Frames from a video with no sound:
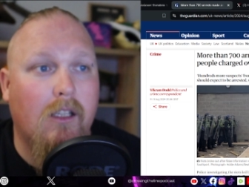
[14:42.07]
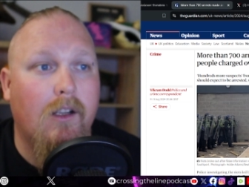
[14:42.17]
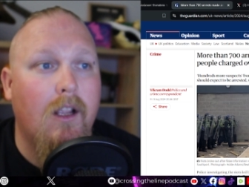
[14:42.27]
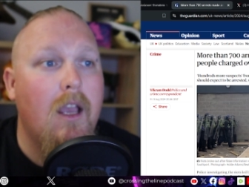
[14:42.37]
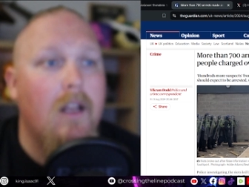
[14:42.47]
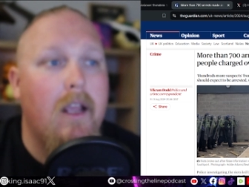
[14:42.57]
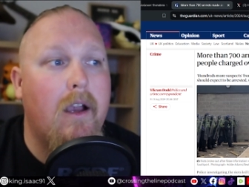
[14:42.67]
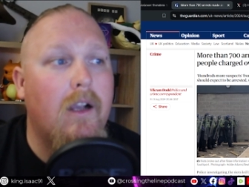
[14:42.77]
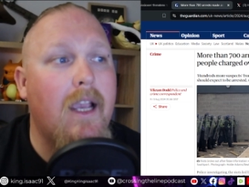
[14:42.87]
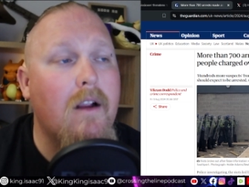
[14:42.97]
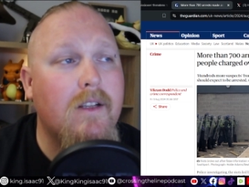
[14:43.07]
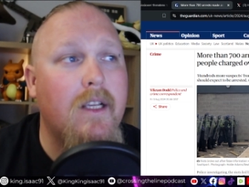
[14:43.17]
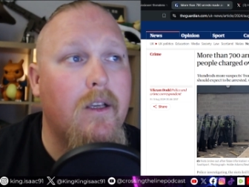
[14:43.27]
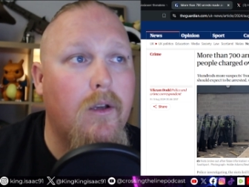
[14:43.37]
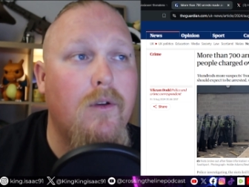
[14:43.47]
England. Now, I
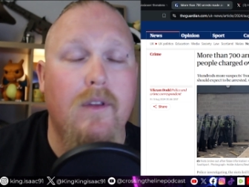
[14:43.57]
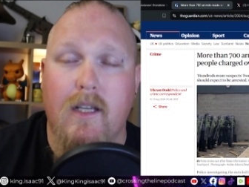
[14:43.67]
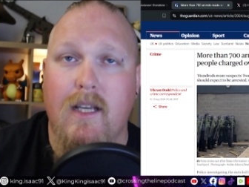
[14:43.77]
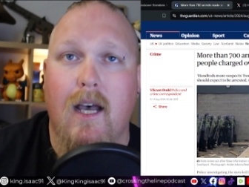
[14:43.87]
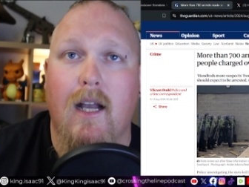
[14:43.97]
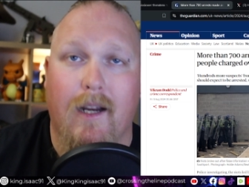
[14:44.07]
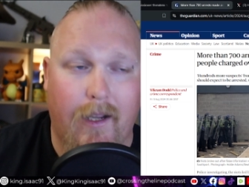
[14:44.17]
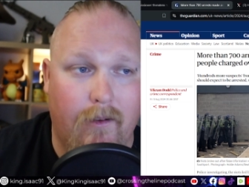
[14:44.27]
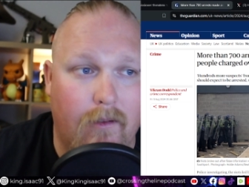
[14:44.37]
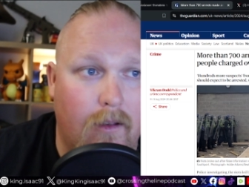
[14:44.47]
guarantee you who they're targeting.